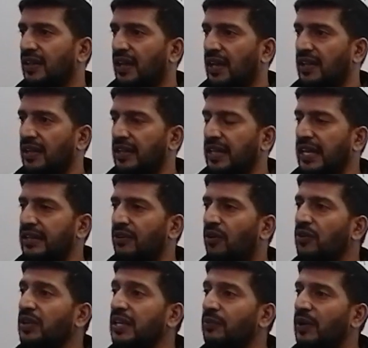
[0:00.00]
And what does uh, And
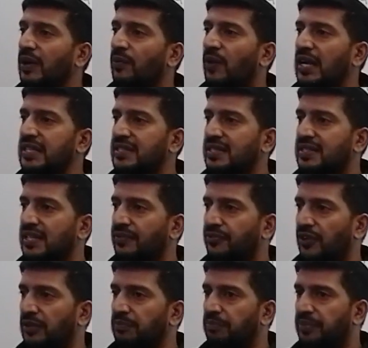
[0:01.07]
only when once the
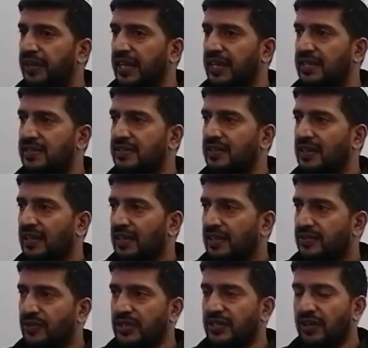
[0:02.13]
Teflon breaks,
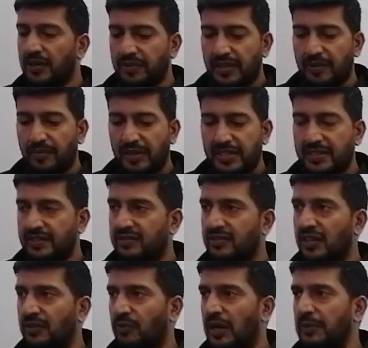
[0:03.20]
so it not it was
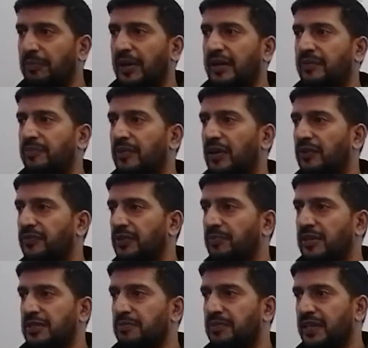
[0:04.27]
not one part of, of it
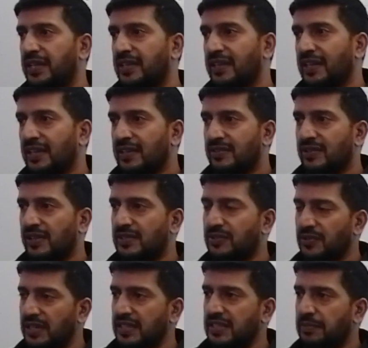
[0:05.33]
must break. So
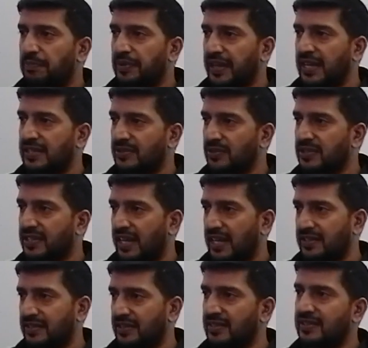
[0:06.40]
as soon as it breaks or
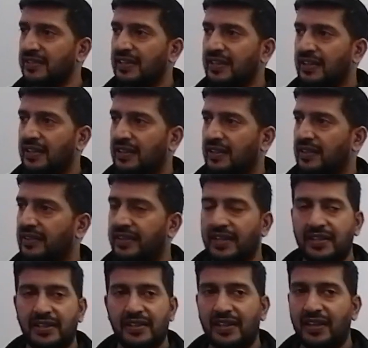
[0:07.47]
scratches, mm-hmm.
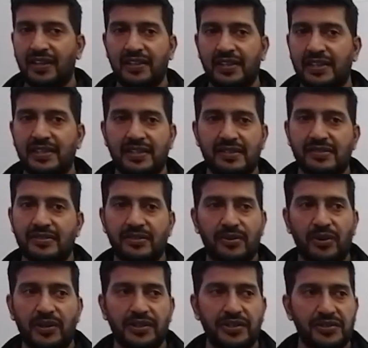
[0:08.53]
then hey, that thing is
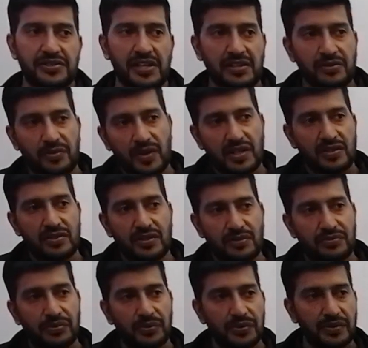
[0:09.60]
gone. It starts going into
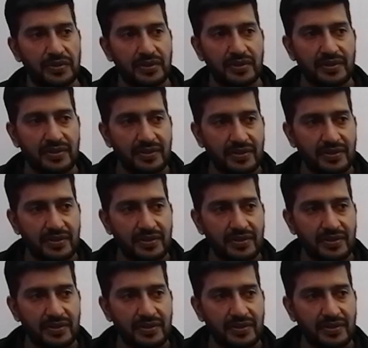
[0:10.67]
your food.